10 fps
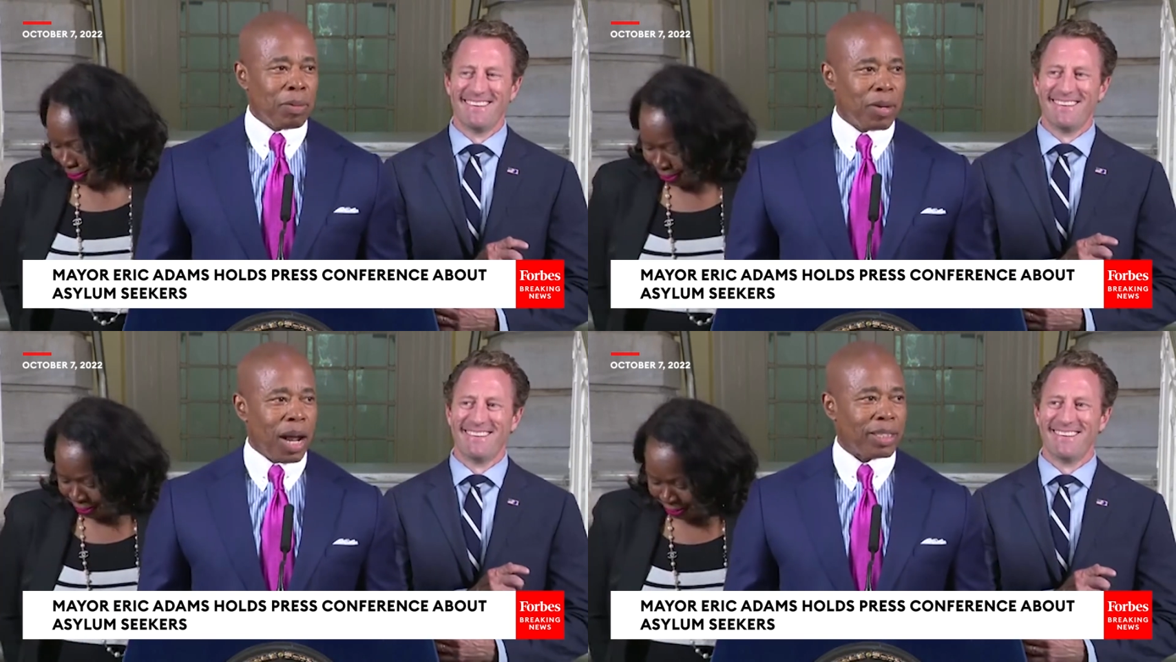
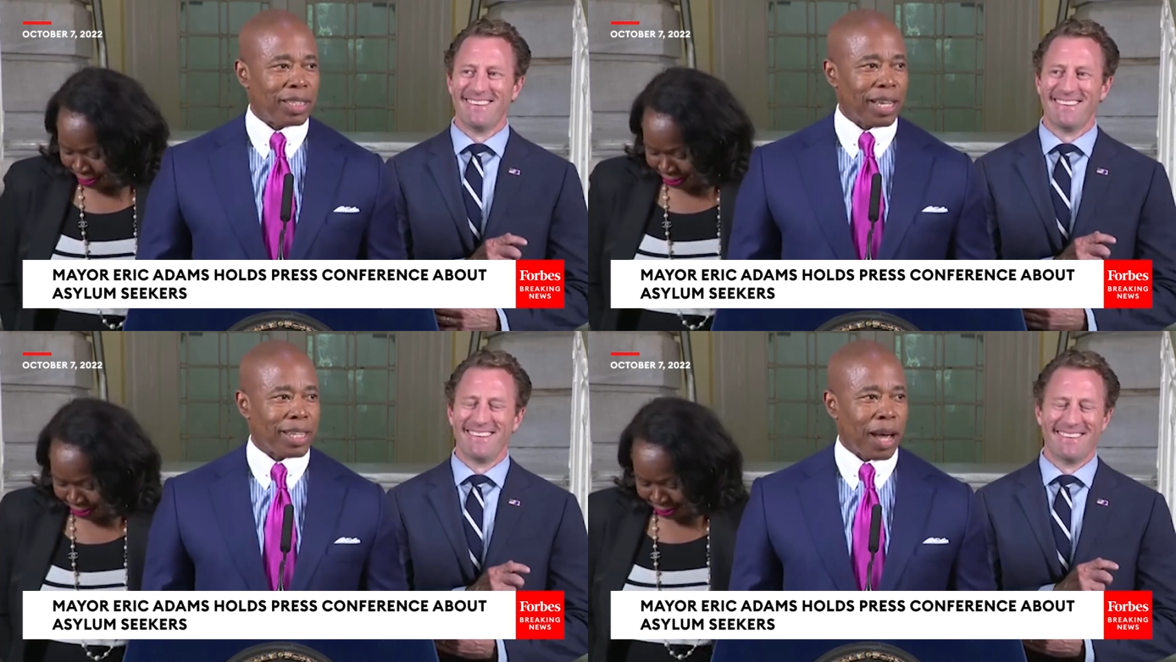Speaker 1: when I
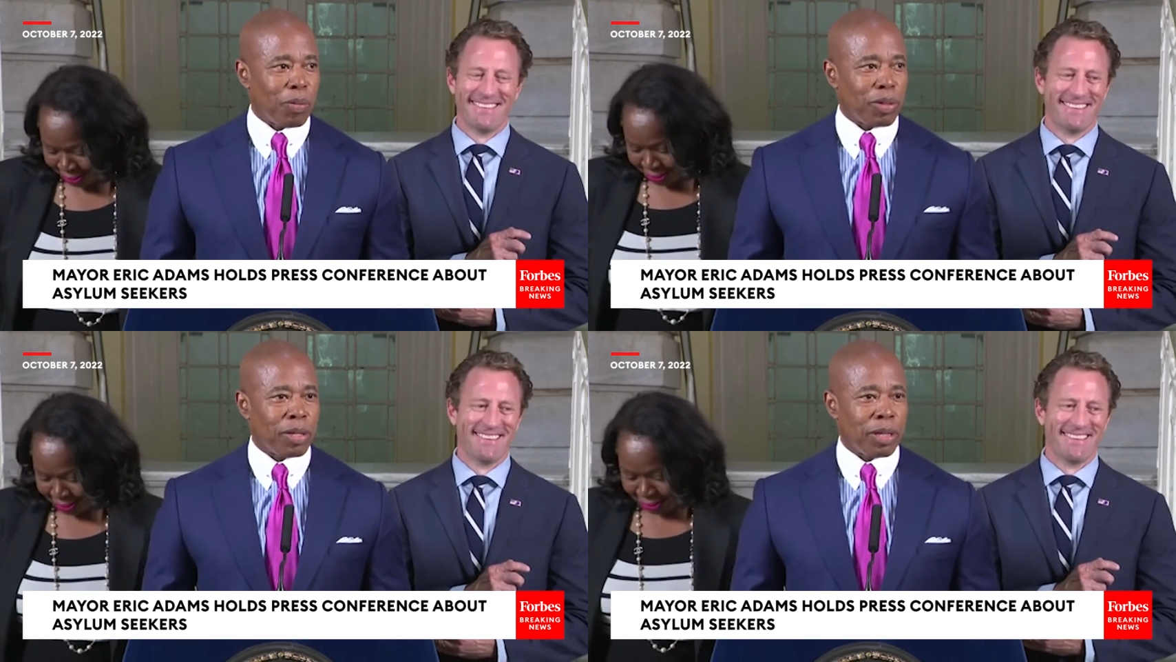sat down
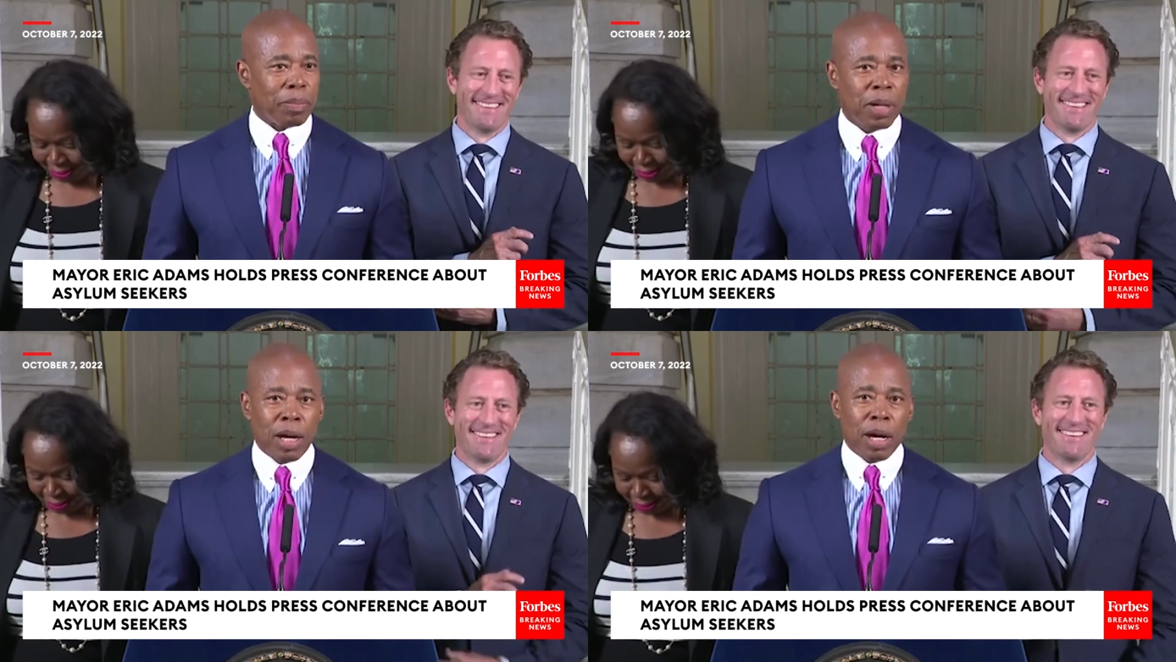with
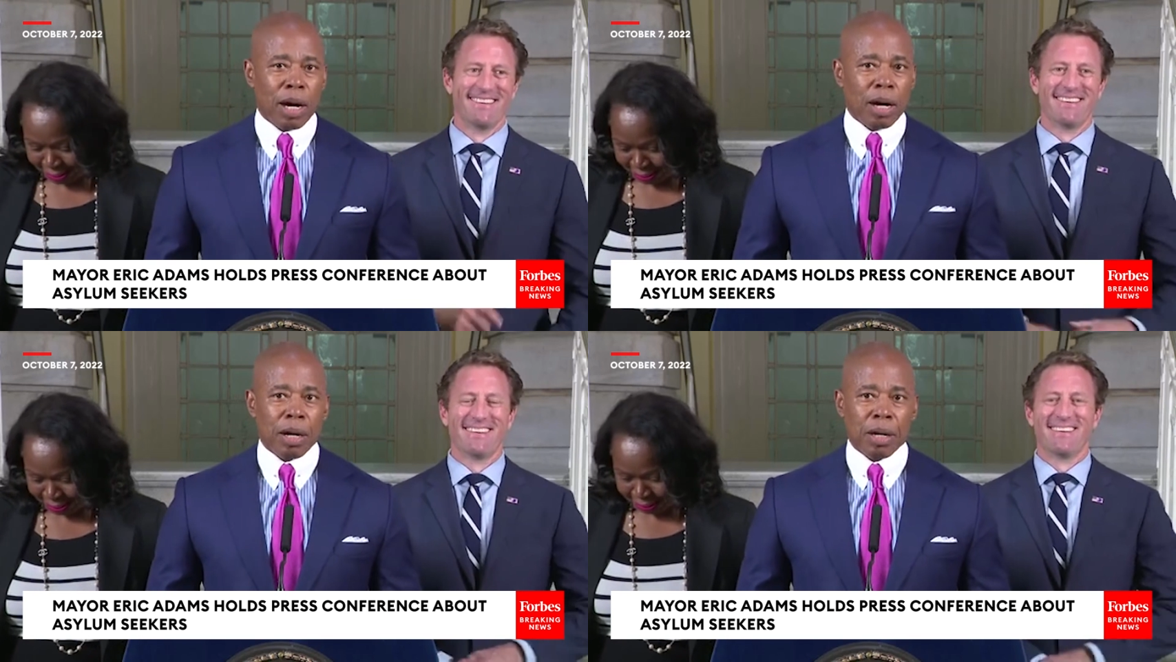him,
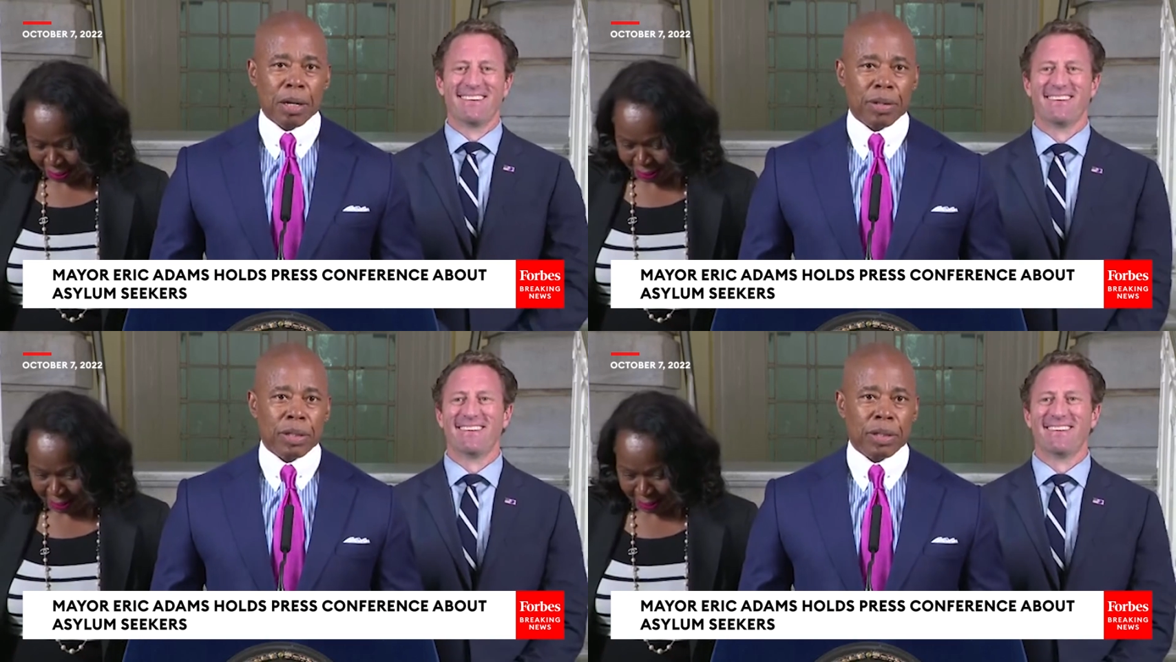uh,